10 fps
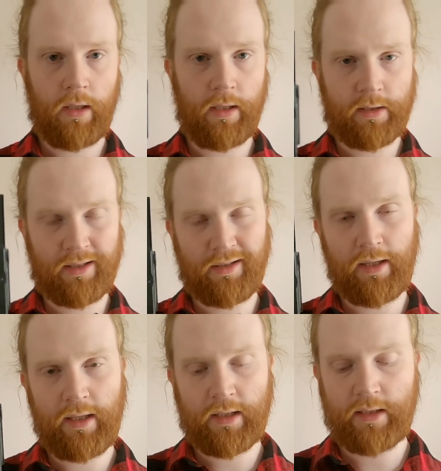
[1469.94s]

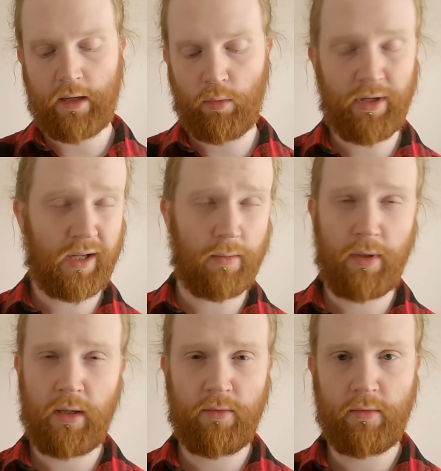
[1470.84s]
slightly extended one, it can
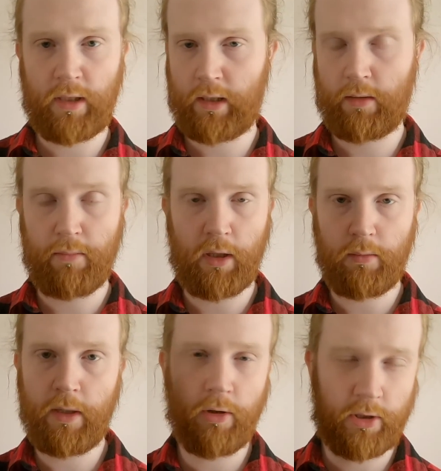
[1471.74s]
be even like a
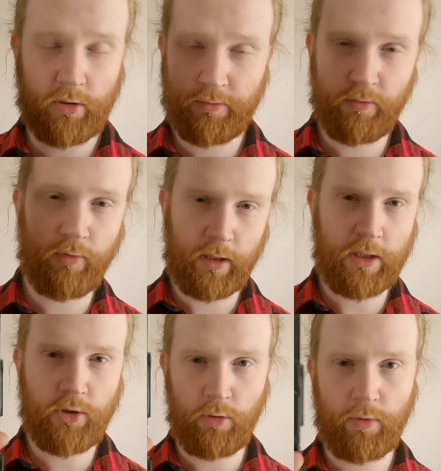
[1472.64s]
millimeter, like something really
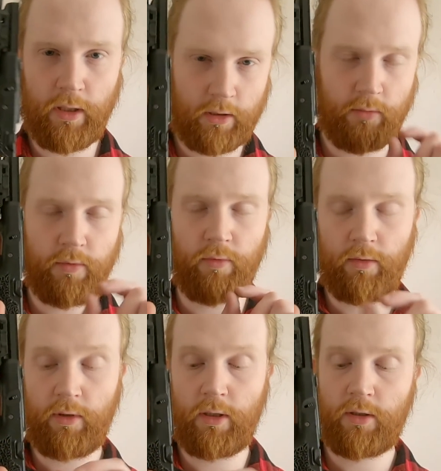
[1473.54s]
stupid, like something
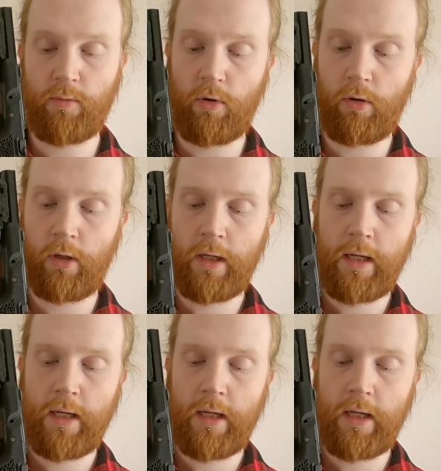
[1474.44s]
really small.